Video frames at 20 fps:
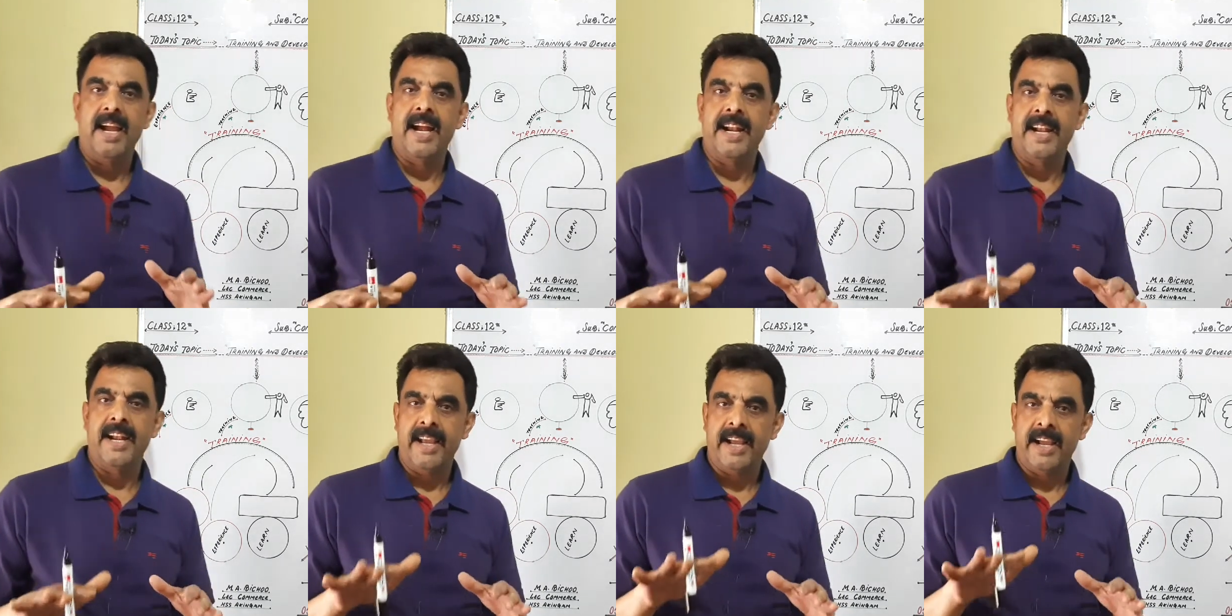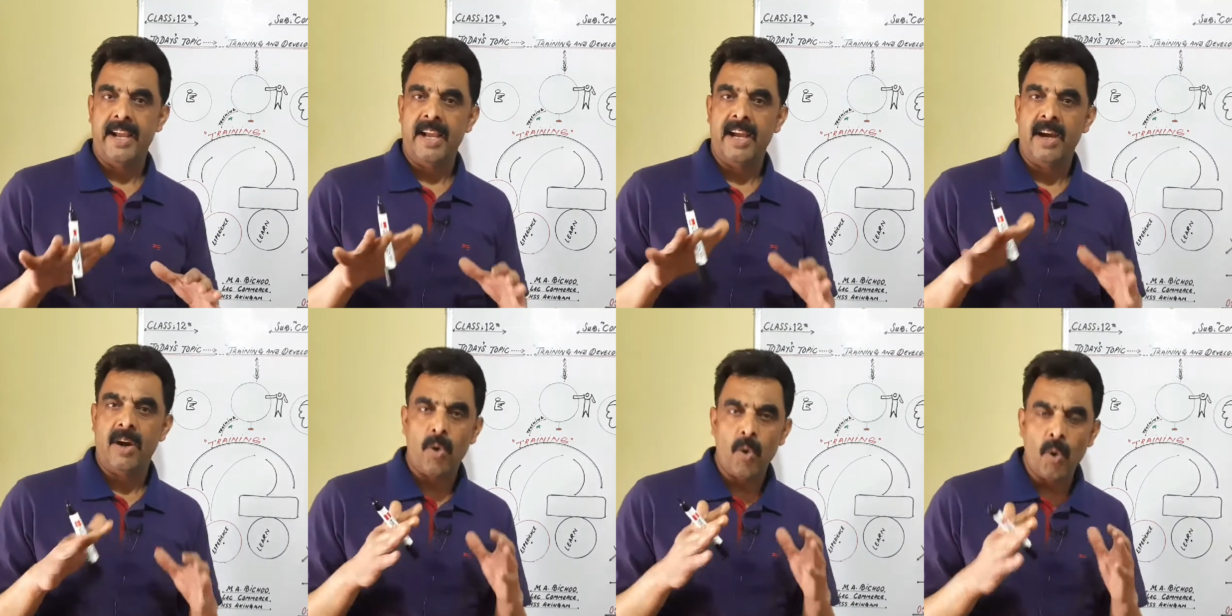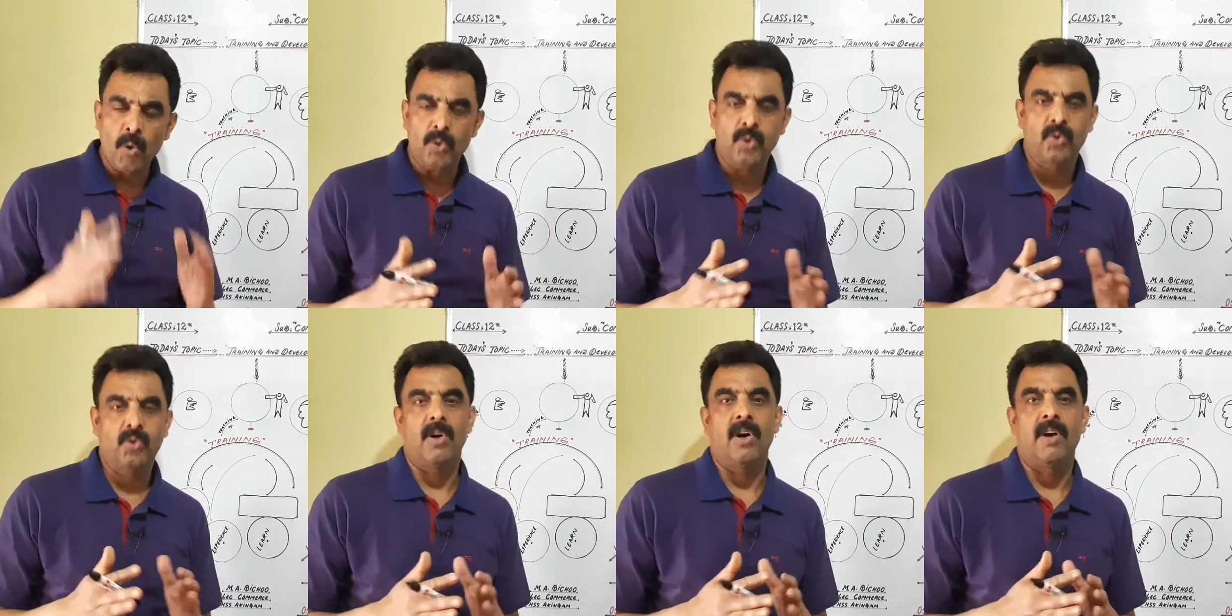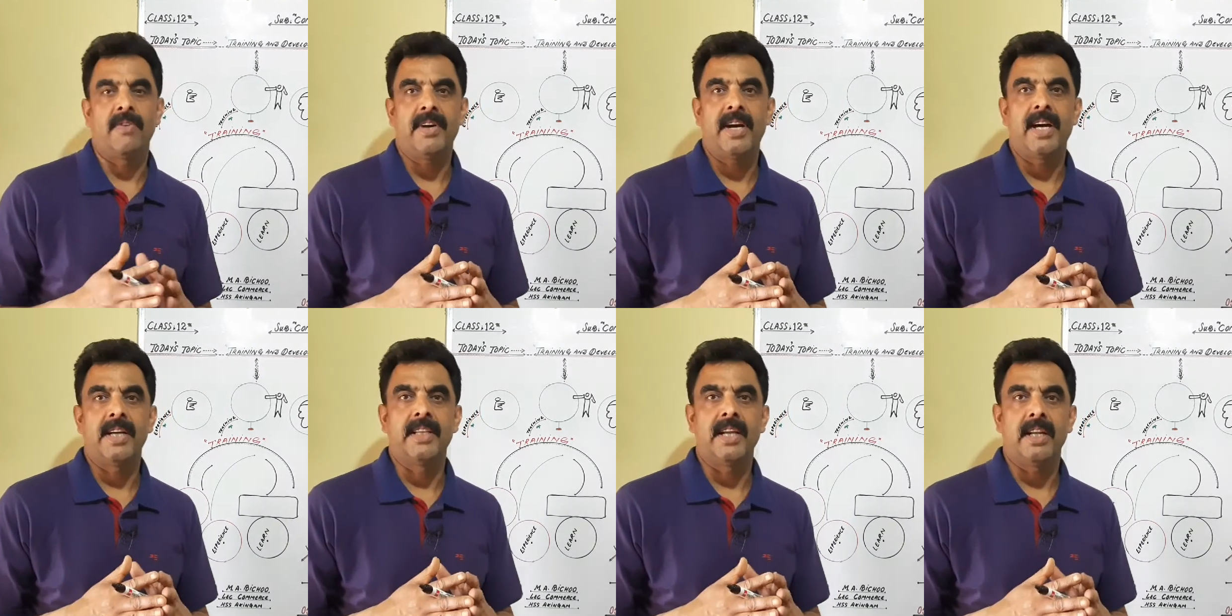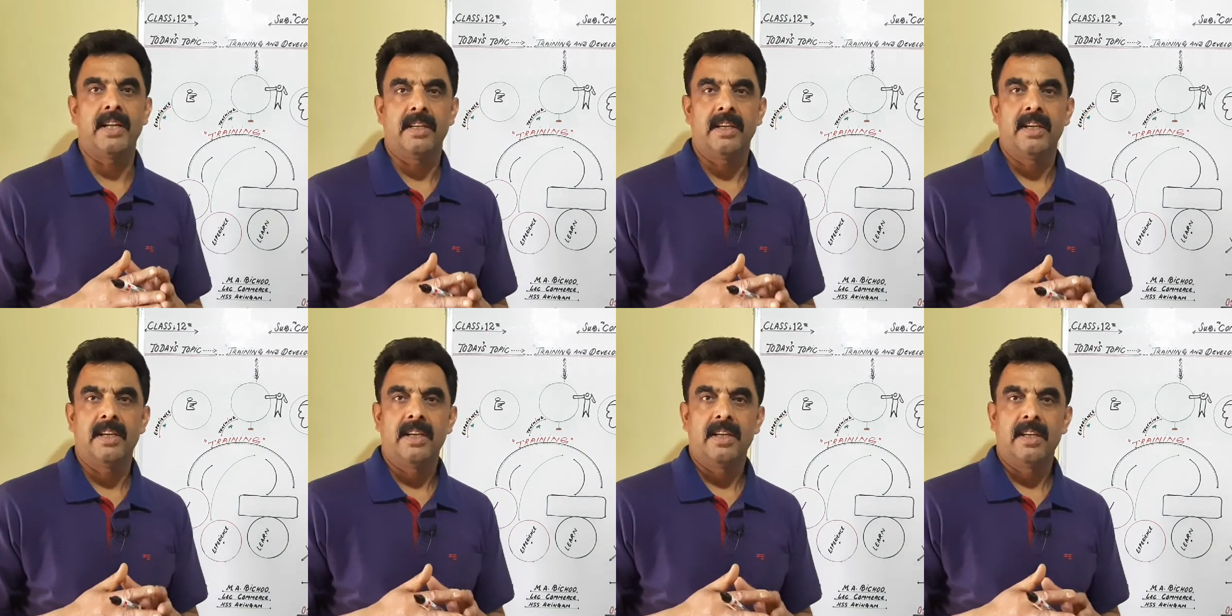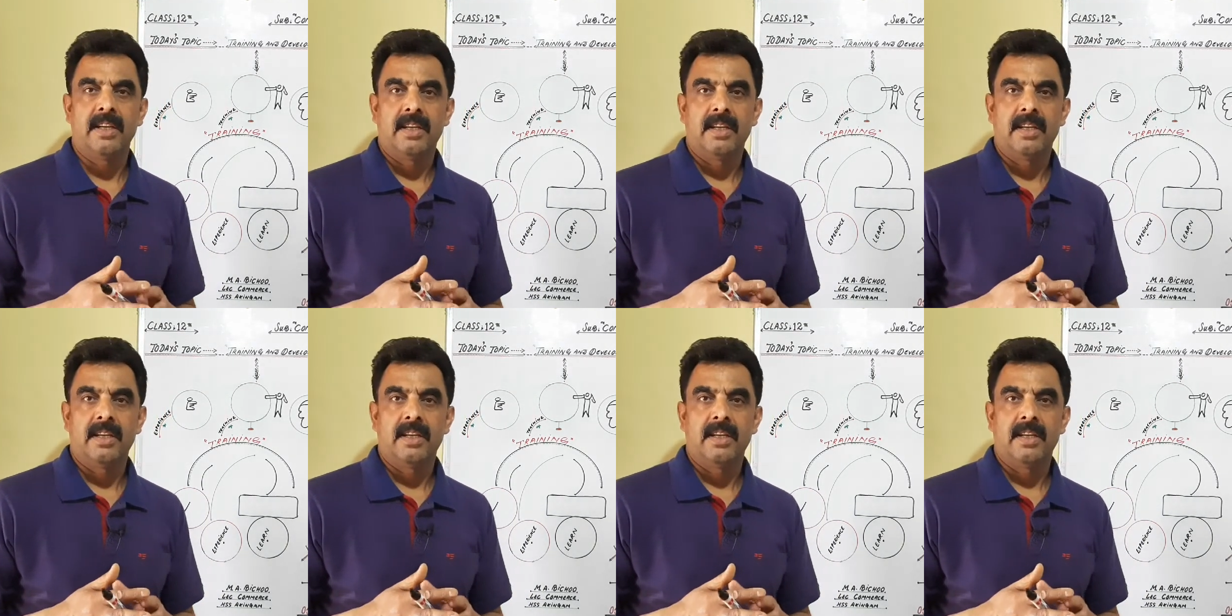and a host of other